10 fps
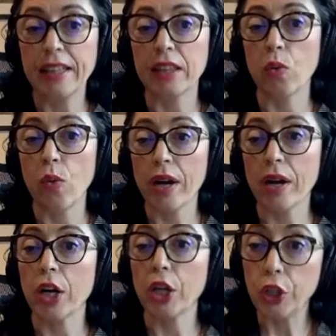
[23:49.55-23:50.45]
that they
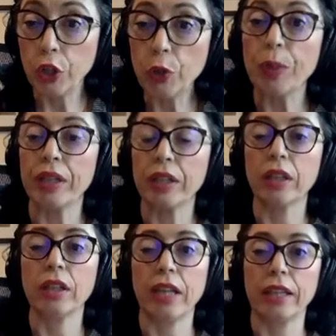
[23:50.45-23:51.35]
were human
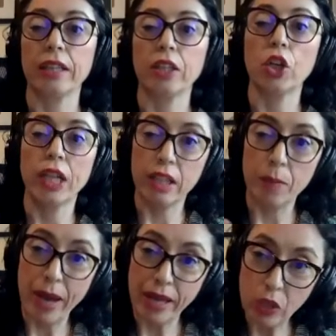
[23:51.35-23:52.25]
collected,
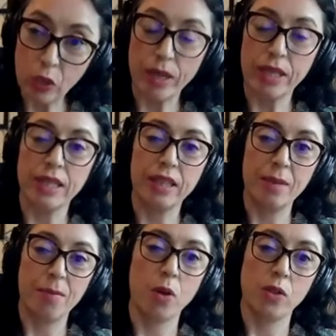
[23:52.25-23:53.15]
collected by humans and
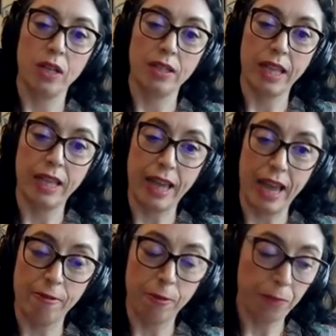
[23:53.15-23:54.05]
deposited in that
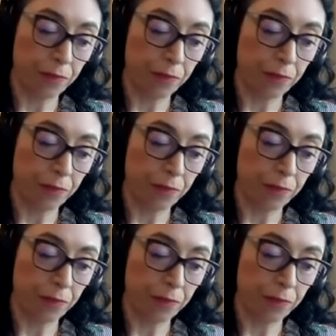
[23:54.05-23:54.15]
cave.